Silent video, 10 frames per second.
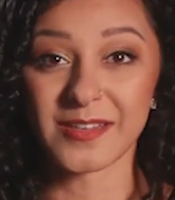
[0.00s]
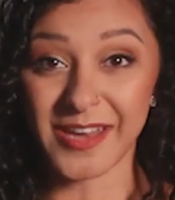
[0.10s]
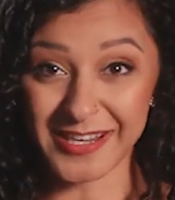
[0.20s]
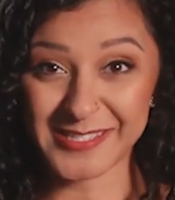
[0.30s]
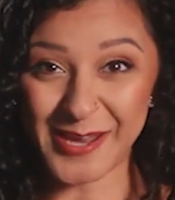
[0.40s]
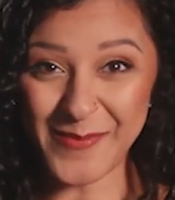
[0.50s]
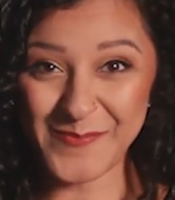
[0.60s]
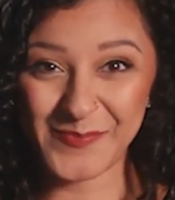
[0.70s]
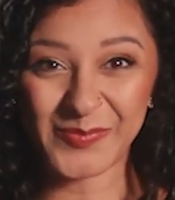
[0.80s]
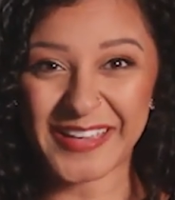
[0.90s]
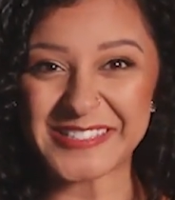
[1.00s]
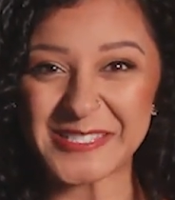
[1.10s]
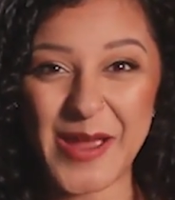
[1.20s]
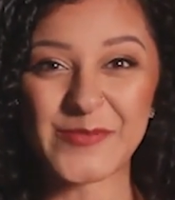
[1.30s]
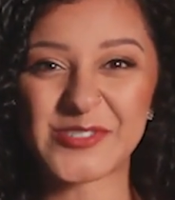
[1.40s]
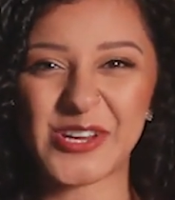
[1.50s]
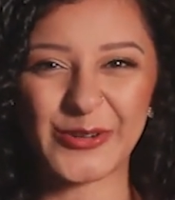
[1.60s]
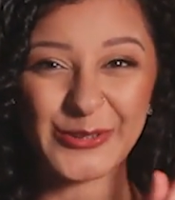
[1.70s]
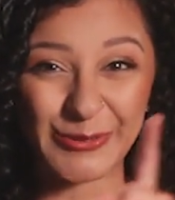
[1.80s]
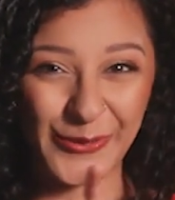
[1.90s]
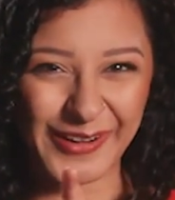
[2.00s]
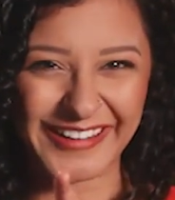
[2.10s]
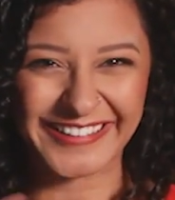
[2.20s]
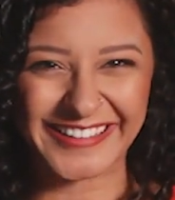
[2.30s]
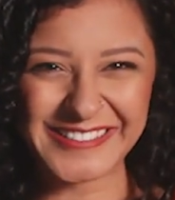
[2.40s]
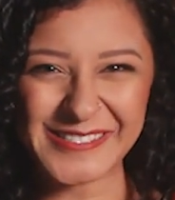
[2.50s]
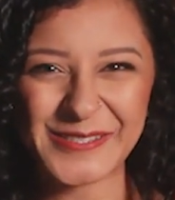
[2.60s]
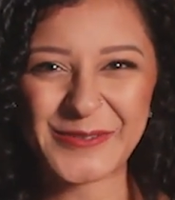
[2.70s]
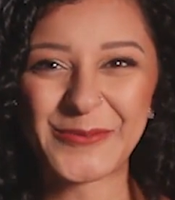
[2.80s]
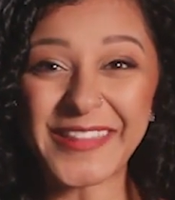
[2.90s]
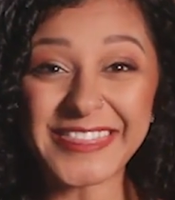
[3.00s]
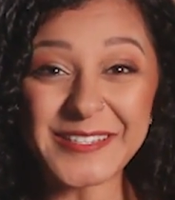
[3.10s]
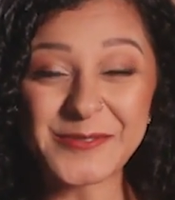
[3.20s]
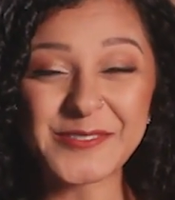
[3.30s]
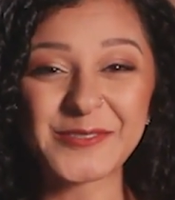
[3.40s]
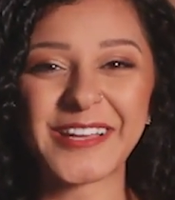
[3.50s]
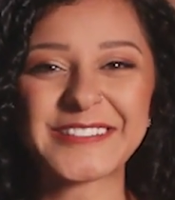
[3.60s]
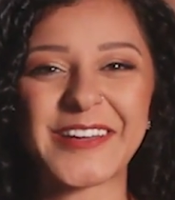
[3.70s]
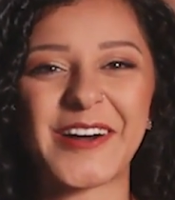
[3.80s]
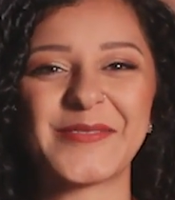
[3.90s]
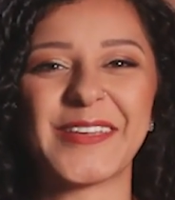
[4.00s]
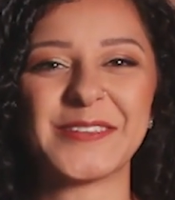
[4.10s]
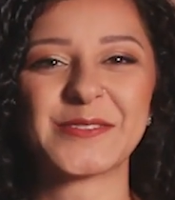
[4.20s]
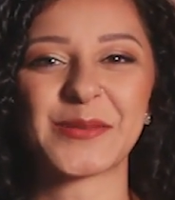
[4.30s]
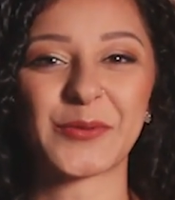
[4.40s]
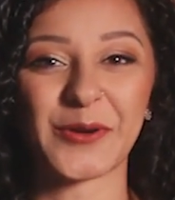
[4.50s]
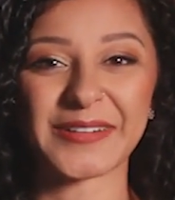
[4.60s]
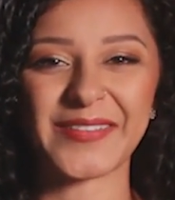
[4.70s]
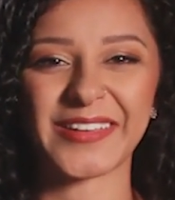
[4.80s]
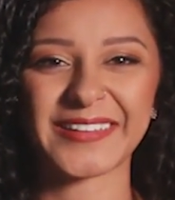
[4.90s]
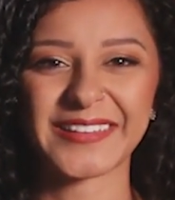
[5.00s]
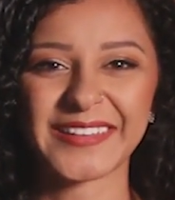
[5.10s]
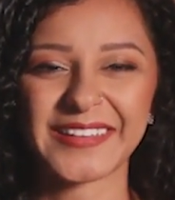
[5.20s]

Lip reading: Next up, it's time to share your ideas. What things would you like to automate using programming?